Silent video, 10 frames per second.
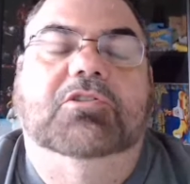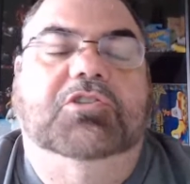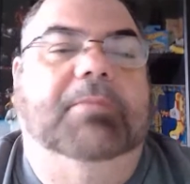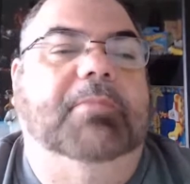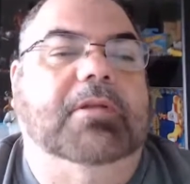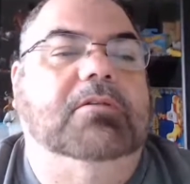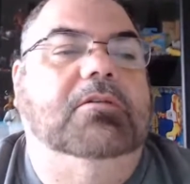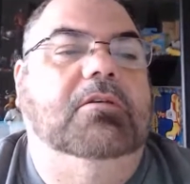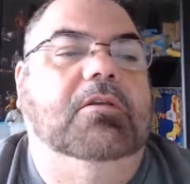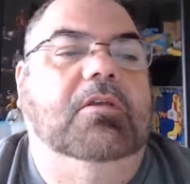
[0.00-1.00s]
shipment,
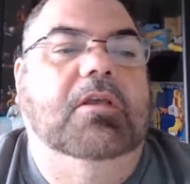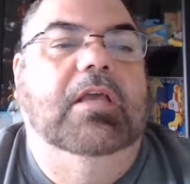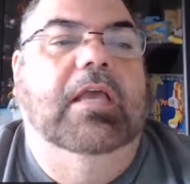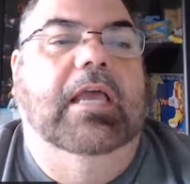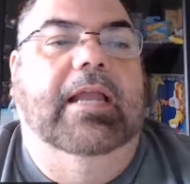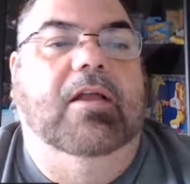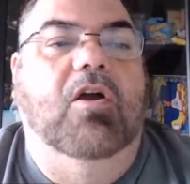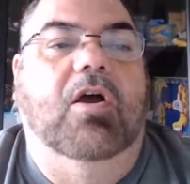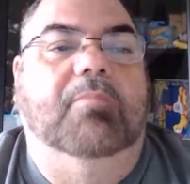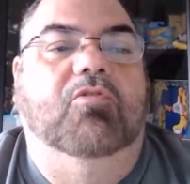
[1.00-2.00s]
and I
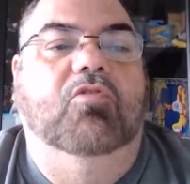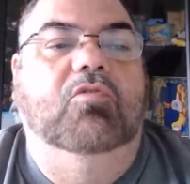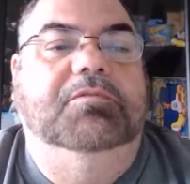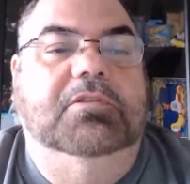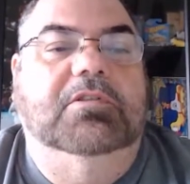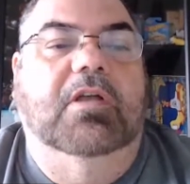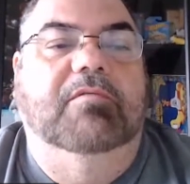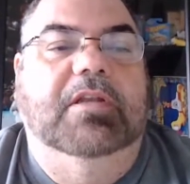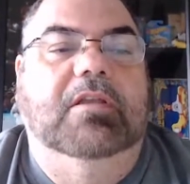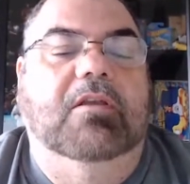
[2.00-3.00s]
got approved to sell
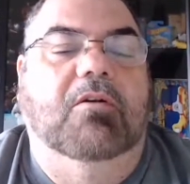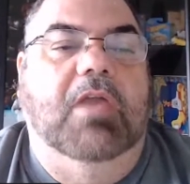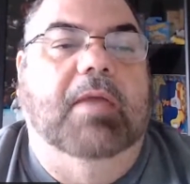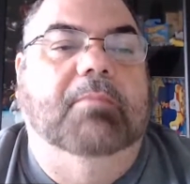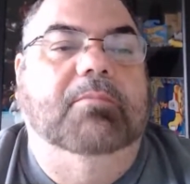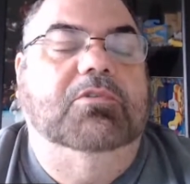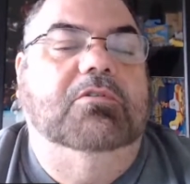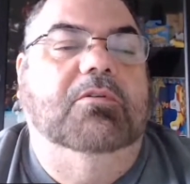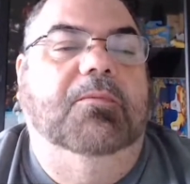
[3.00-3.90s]
video games.